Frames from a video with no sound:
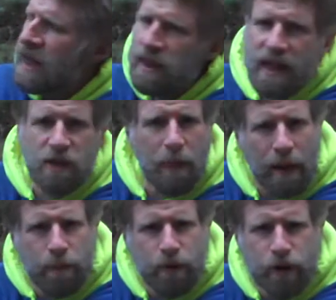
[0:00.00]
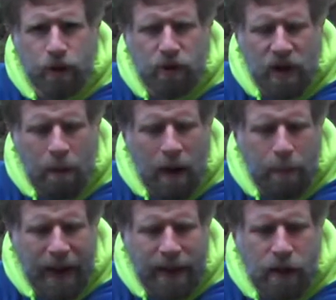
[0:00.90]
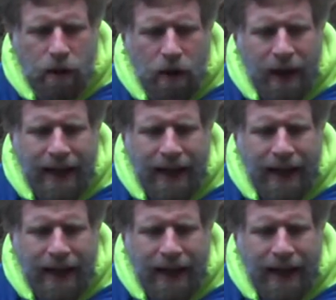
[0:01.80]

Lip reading: These bamboo shoots come up and they're